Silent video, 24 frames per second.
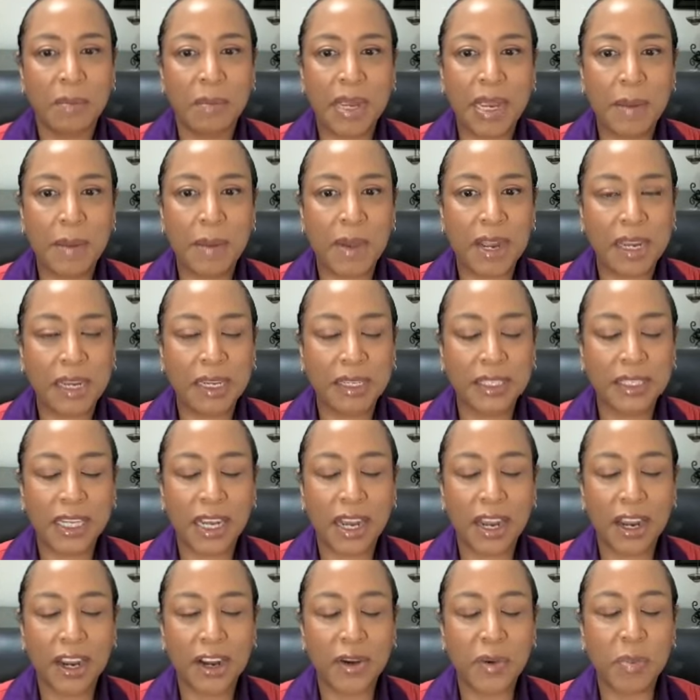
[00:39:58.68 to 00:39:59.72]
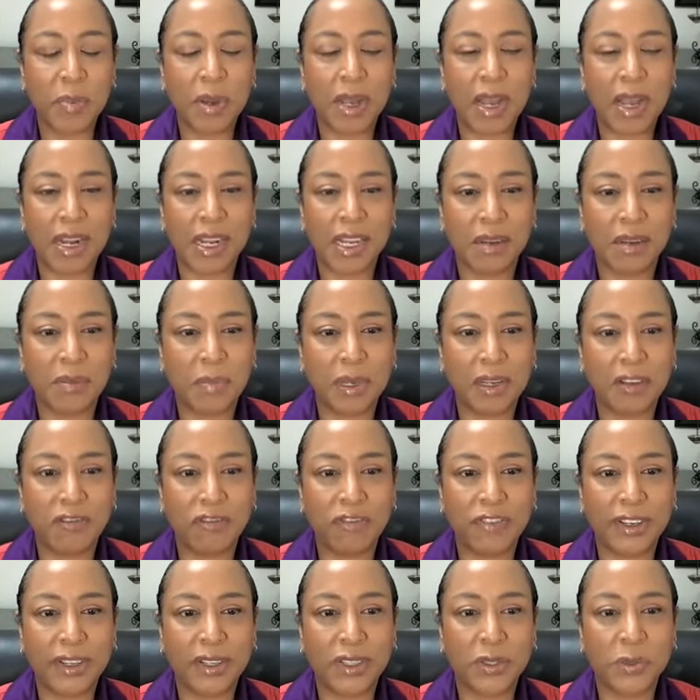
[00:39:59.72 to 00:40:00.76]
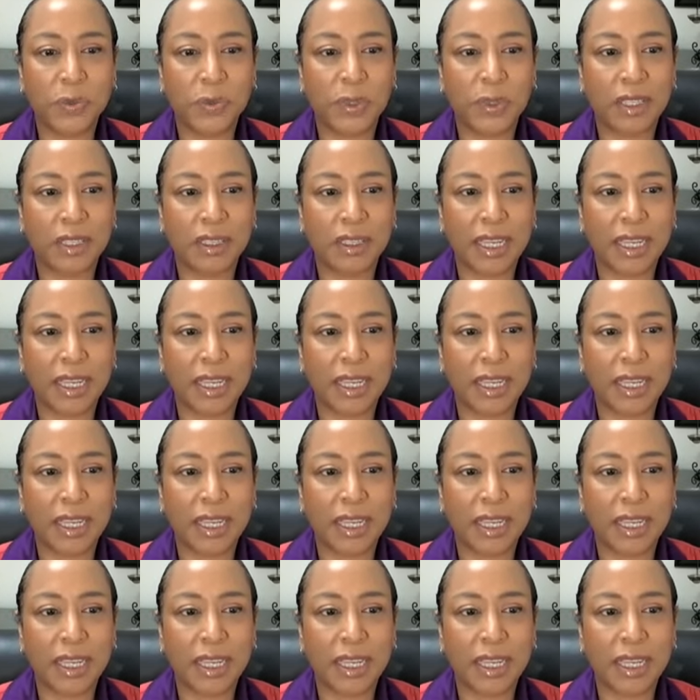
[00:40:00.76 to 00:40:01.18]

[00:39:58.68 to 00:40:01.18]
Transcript: May my entire body be filled with